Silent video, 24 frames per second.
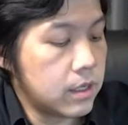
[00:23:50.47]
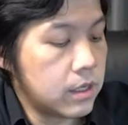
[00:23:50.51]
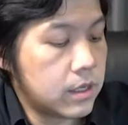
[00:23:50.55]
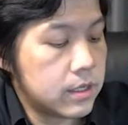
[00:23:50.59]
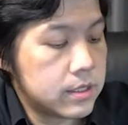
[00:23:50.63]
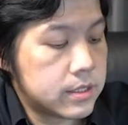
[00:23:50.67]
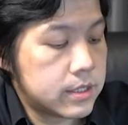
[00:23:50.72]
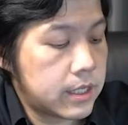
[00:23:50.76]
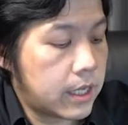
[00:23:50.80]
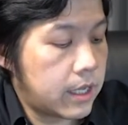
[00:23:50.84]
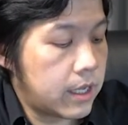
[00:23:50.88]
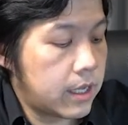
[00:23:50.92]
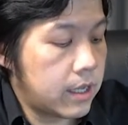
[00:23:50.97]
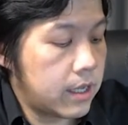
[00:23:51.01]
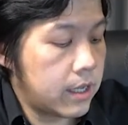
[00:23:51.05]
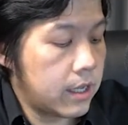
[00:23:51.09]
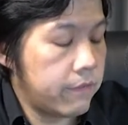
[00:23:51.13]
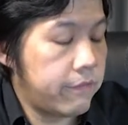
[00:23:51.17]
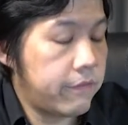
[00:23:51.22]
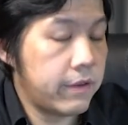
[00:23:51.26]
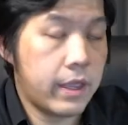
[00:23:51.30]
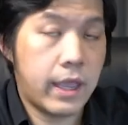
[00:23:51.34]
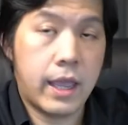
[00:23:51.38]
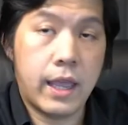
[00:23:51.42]
Say
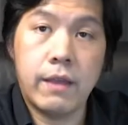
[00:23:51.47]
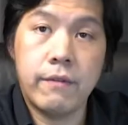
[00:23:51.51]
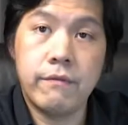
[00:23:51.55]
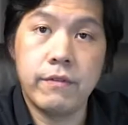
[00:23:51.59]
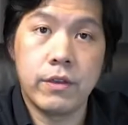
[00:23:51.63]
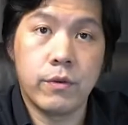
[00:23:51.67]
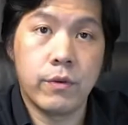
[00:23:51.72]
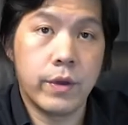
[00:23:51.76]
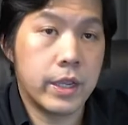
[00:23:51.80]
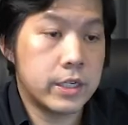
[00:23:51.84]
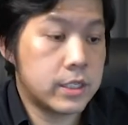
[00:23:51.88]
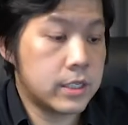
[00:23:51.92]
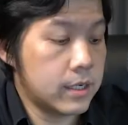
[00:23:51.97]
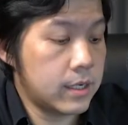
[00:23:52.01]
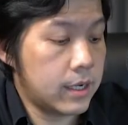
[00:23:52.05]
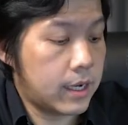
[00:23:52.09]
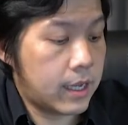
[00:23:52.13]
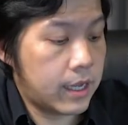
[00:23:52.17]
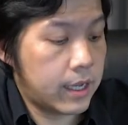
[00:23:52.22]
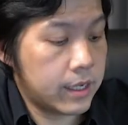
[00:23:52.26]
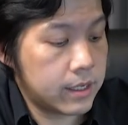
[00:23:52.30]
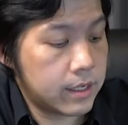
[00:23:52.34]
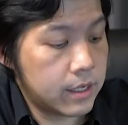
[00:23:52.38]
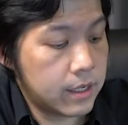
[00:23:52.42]
if we have equation
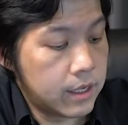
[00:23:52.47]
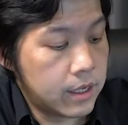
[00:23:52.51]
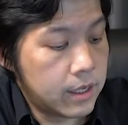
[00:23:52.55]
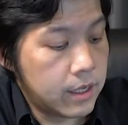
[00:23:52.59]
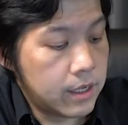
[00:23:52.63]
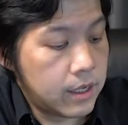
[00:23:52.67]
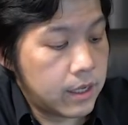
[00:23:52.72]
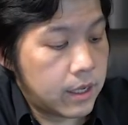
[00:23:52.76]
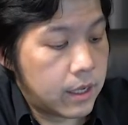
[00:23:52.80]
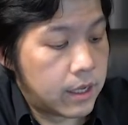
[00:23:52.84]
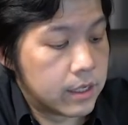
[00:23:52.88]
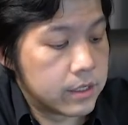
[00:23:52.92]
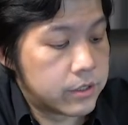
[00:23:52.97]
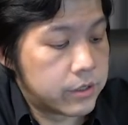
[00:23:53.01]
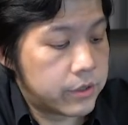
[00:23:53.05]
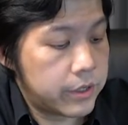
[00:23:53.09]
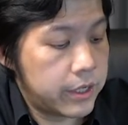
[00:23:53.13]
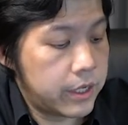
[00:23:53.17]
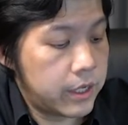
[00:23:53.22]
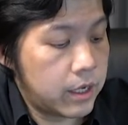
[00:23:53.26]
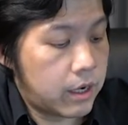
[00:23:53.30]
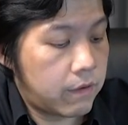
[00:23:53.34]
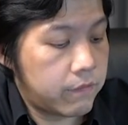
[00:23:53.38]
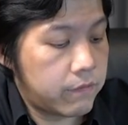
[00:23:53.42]
like
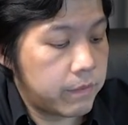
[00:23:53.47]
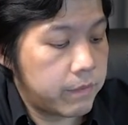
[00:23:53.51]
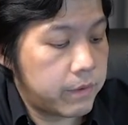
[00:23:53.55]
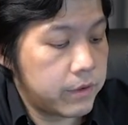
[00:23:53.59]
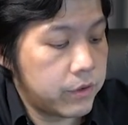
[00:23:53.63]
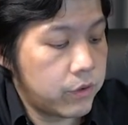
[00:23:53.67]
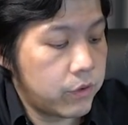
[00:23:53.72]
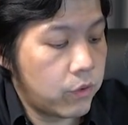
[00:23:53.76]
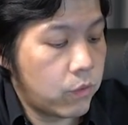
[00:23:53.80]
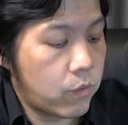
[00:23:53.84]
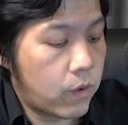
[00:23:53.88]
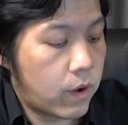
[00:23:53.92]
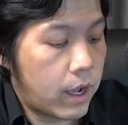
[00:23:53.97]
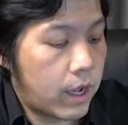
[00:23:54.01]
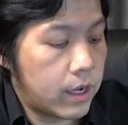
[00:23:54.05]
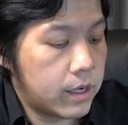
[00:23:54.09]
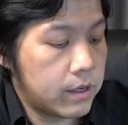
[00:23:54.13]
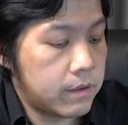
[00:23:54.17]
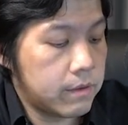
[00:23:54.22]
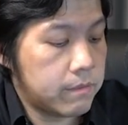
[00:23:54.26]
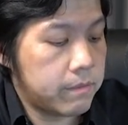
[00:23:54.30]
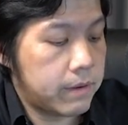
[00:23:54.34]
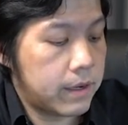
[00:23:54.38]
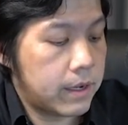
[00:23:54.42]
3 of
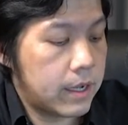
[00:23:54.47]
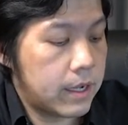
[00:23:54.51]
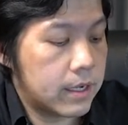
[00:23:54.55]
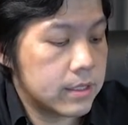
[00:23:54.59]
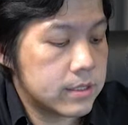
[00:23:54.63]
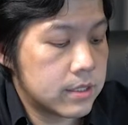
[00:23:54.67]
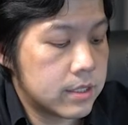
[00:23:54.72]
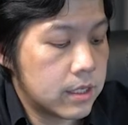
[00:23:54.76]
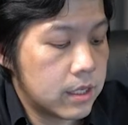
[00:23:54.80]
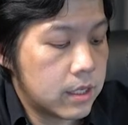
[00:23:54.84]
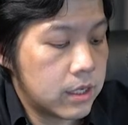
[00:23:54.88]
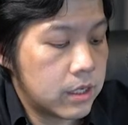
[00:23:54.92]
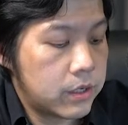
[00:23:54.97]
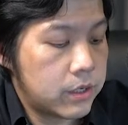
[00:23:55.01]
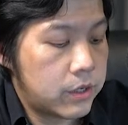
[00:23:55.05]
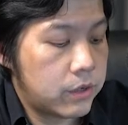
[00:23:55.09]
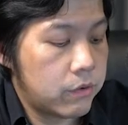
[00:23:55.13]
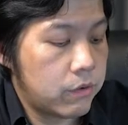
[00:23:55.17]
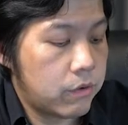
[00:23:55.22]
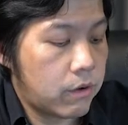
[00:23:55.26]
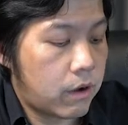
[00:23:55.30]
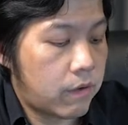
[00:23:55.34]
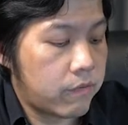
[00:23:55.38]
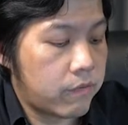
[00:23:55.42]
w1 plus
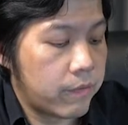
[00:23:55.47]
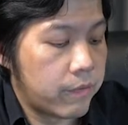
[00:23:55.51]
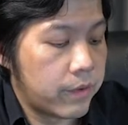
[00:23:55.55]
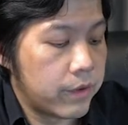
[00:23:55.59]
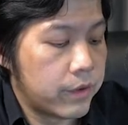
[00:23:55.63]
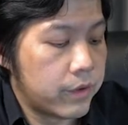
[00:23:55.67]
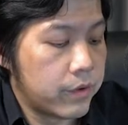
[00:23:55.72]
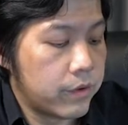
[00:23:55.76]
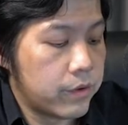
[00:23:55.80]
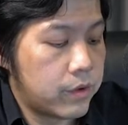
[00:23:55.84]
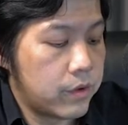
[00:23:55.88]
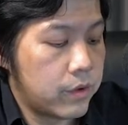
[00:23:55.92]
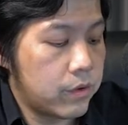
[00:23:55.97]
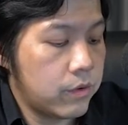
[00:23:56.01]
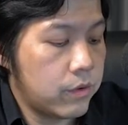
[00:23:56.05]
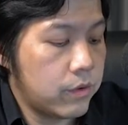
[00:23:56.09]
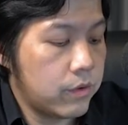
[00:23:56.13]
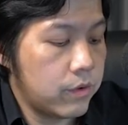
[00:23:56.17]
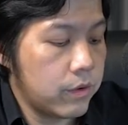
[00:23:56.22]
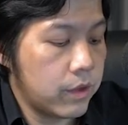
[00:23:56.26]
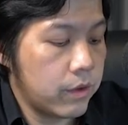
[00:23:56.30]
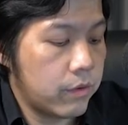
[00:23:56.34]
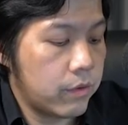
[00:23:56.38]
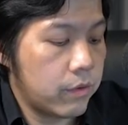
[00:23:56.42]
2 of
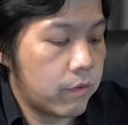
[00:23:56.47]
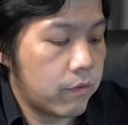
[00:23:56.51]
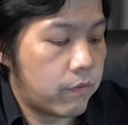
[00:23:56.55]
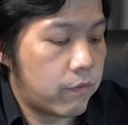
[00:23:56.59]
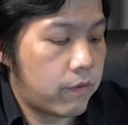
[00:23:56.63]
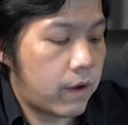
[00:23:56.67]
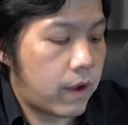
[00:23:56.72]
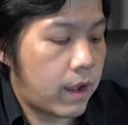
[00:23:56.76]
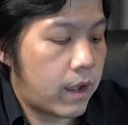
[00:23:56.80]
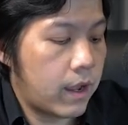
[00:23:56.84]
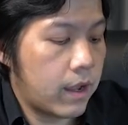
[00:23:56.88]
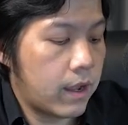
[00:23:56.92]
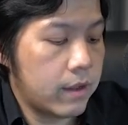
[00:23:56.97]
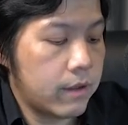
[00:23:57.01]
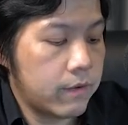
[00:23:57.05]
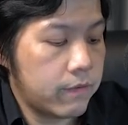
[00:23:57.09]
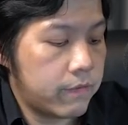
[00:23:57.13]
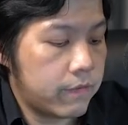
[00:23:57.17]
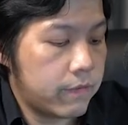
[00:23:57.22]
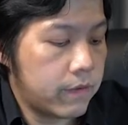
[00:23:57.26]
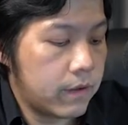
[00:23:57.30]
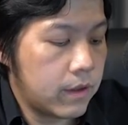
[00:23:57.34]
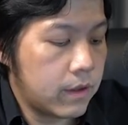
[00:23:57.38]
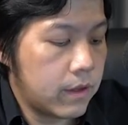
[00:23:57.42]
w2 equal
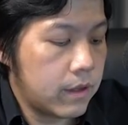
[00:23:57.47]
5,